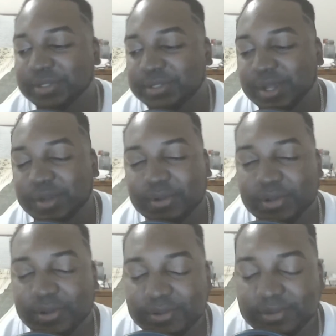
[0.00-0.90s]
is down
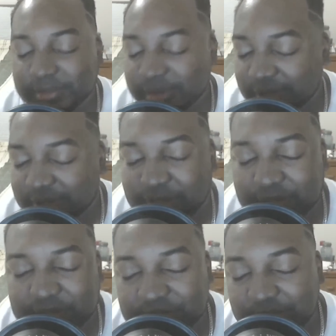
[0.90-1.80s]
below. My
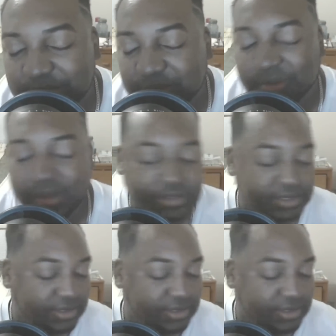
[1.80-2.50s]
description box.